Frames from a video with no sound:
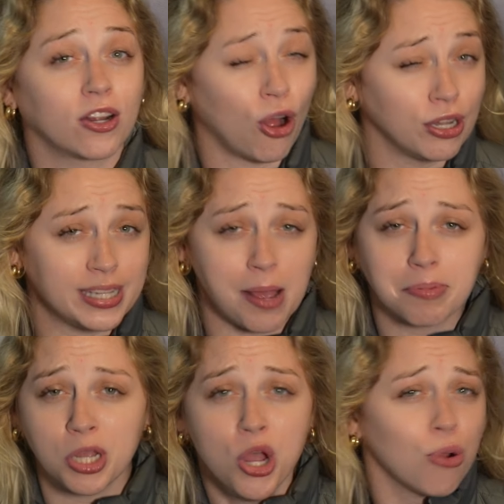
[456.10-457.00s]

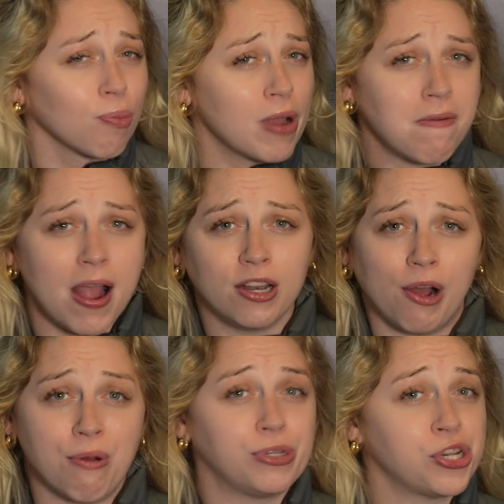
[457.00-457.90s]
concepts, rewrite
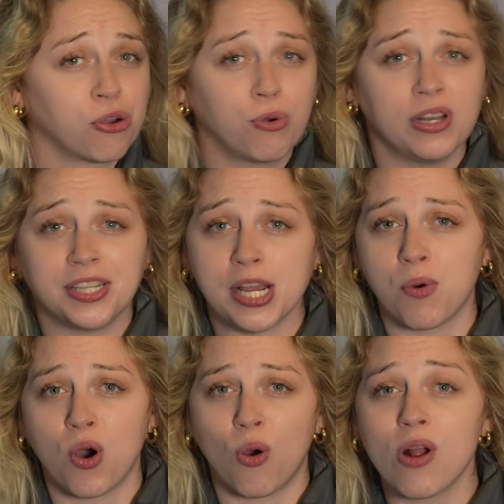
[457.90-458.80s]
notes, quiz
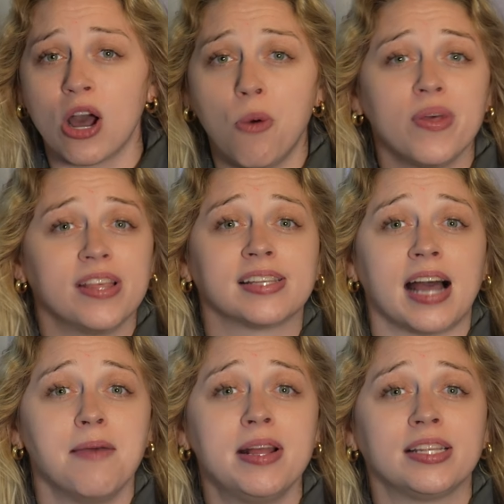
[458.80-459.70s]
you, or help with
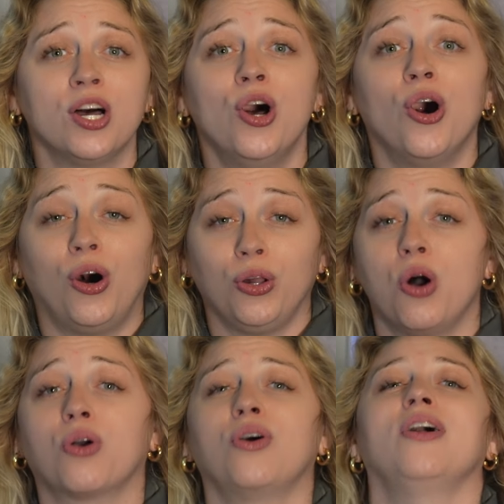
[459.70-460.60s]
assignments,
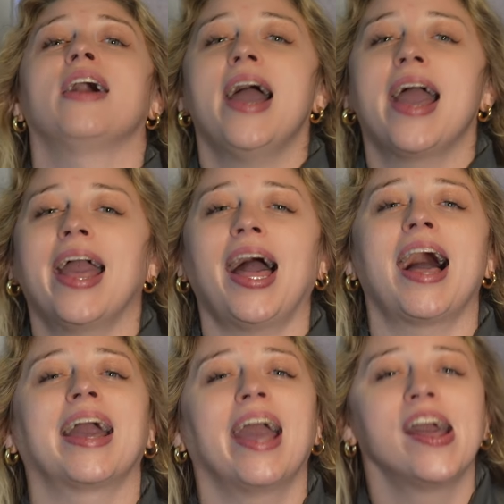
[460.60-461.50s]
local
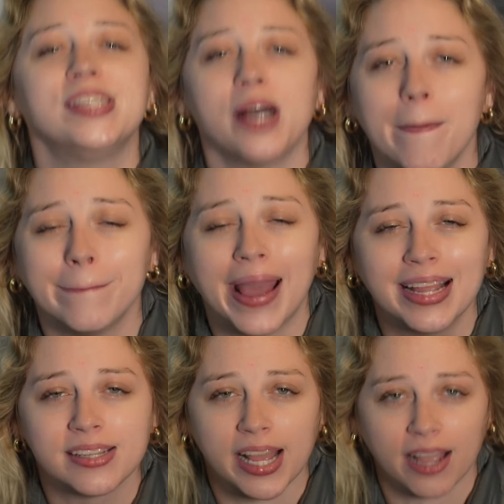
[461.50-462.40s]
AI is
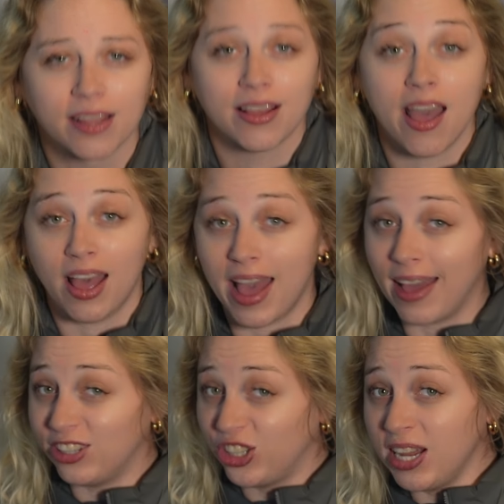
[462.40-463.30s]
amazing
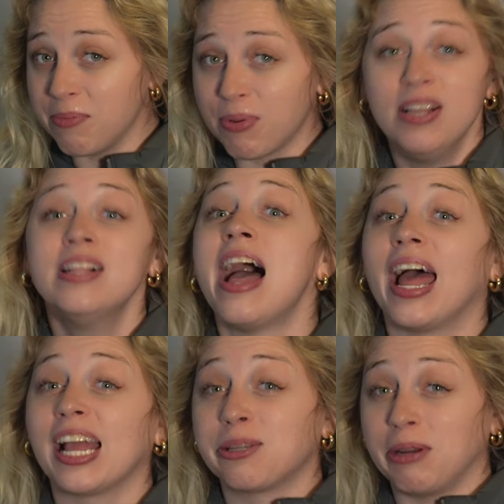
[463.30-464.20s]
and cheap,
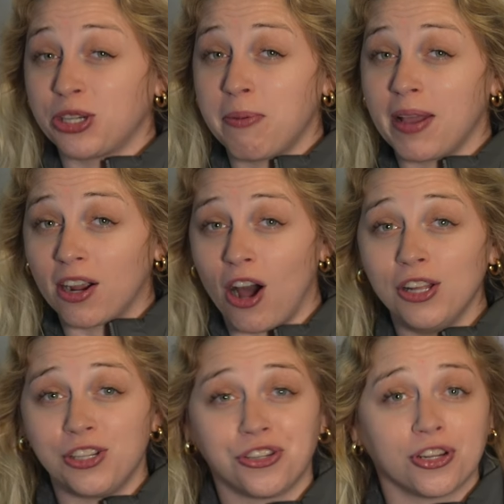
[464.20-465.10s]
especially being a
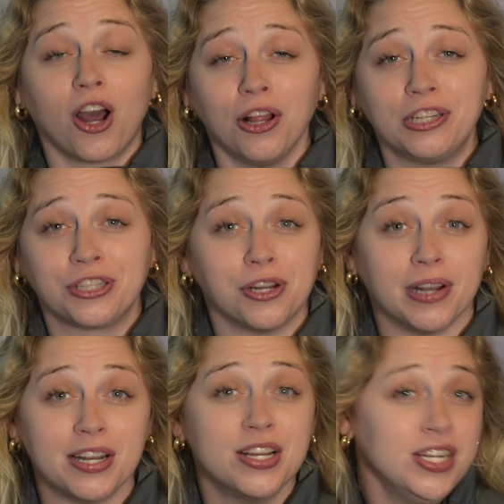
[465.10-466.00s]
college
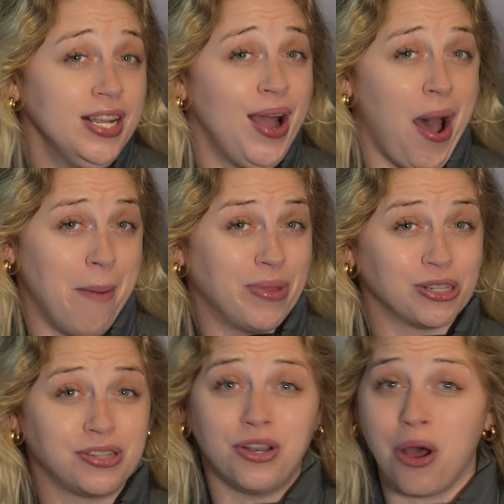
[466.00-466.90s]
student.
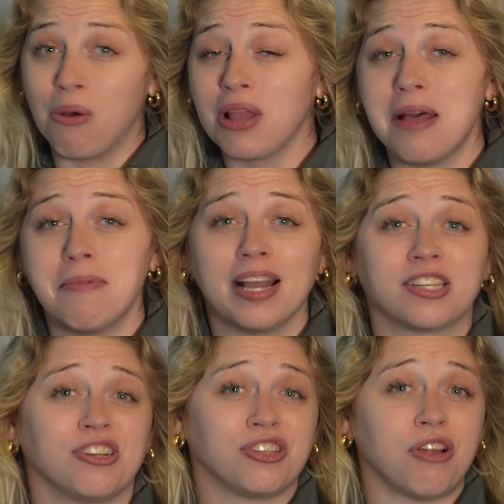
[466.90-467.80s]
There's no
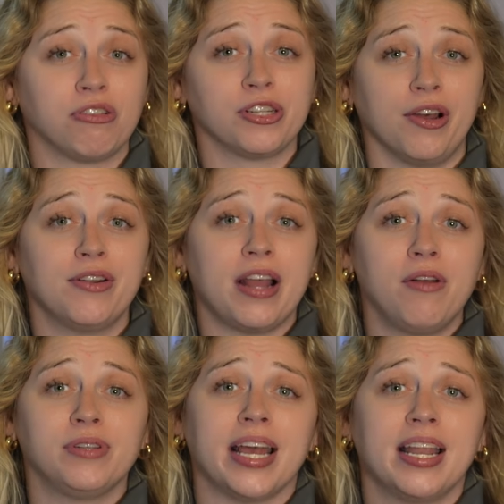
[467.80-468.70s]
limits, there's no
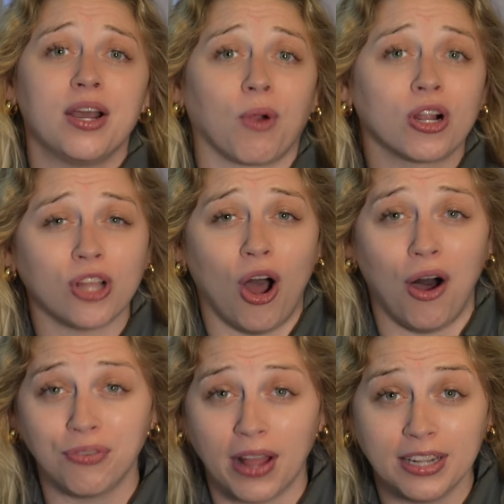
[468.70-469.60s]
slowdowns, and it works
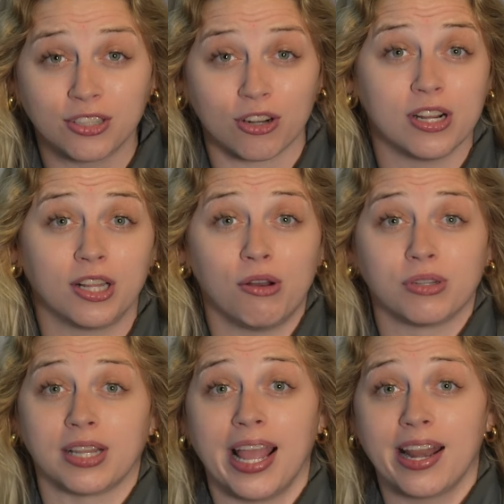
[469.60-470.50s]
offline during
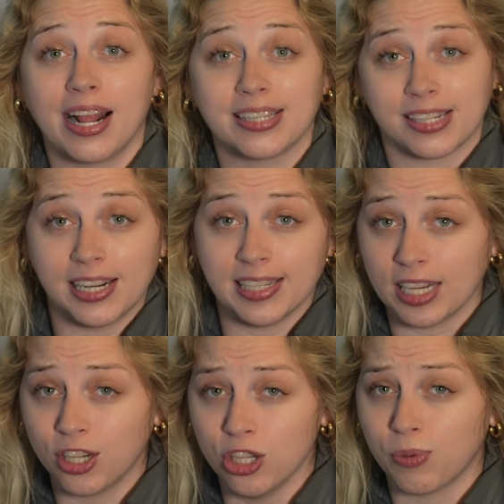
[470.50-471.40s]
those late night study
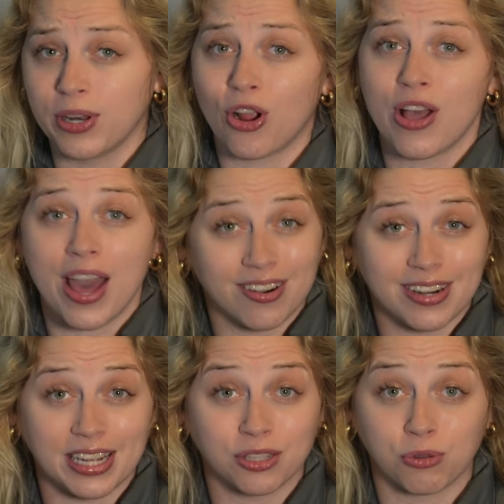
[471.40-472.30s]
sessions when your
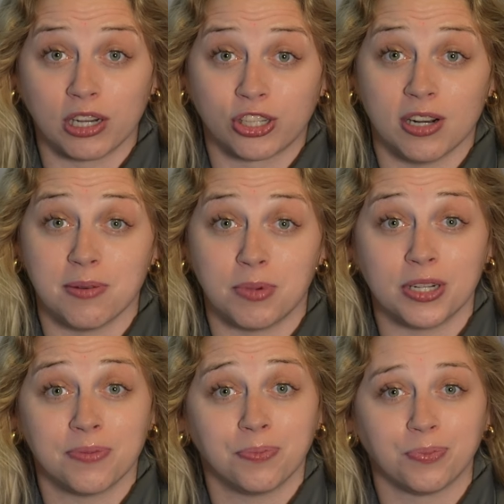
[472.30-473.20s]
internet is questionable.